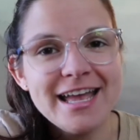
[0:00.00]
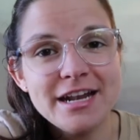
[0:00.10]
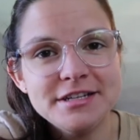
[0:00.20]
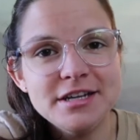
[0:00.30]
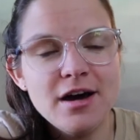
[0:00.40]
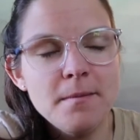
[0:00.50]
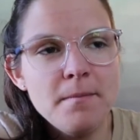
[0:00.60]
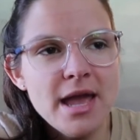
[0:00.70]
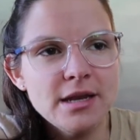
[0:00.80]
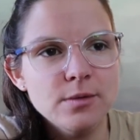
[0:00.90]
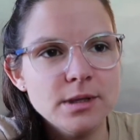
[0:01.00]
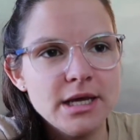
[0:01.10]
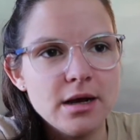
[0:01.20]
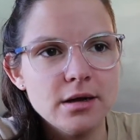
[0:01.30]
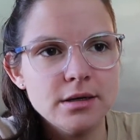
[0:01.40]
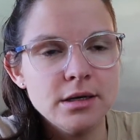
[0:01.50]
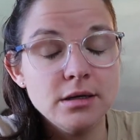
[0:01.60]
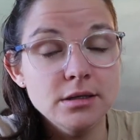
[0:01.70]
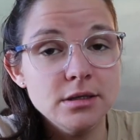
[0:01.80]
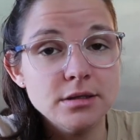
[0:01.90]
get a dub manually on
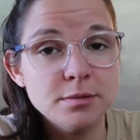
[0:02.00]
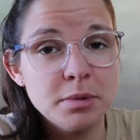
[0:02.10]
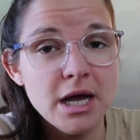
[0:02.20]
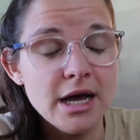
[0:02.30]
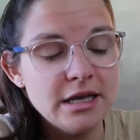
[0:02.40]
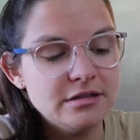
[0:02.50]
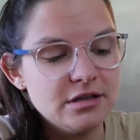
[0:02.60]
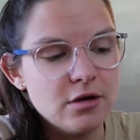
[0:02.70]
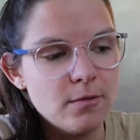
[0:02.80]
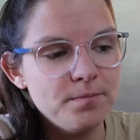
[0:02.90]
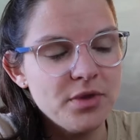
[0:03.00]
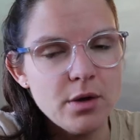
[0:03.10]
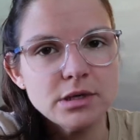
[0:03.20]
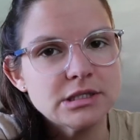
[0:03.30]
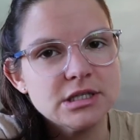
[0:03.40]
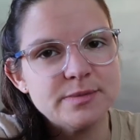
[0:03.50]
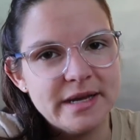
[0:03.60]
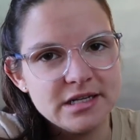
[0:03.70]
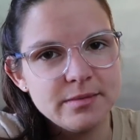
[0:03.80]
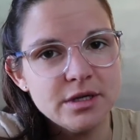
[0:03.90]
Yeezy Supply, so I wasn't
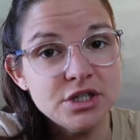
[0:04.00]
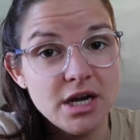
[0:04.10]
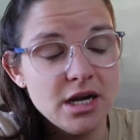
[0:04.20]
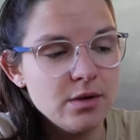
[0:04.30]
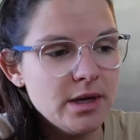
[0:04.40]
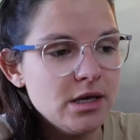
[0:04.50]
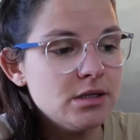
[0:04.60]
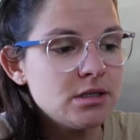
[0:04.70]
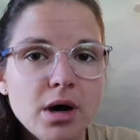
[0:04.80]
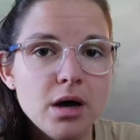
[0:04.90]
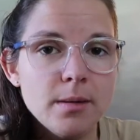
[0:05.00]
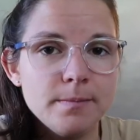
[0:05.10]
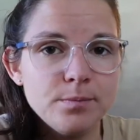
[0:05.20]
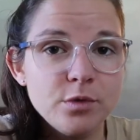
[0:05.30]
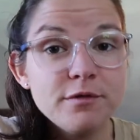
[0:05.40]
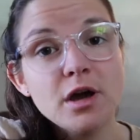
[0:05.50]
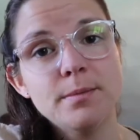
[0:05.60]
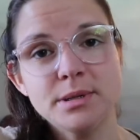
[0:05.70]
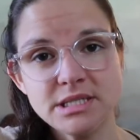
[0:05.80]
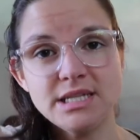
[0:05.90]
expecting much anyways. But we've got
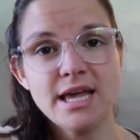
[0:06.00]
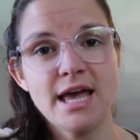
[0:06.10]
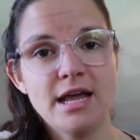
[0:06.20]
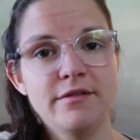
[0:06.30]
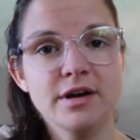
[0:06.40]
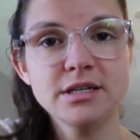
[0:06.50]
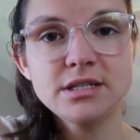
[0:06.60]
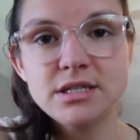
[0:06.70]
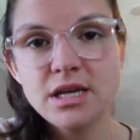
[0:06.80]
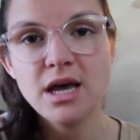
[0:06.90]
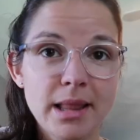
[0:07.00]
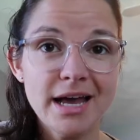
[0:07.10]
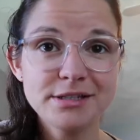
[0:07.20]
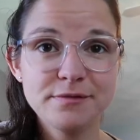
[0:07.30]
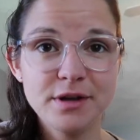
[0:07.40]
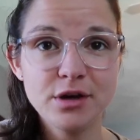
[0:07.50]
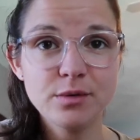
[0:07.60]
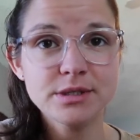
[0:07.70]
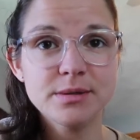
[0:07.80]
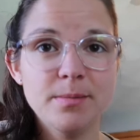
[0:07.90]
a busy day ahead of us. My last video
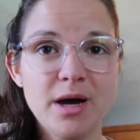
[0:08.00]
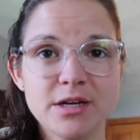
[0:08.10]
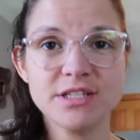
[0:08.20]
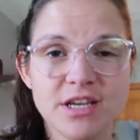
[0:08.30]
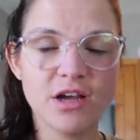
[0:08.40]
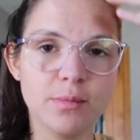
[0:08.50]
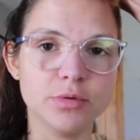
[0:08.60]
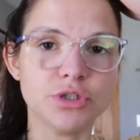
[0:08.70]
was unboxing a couple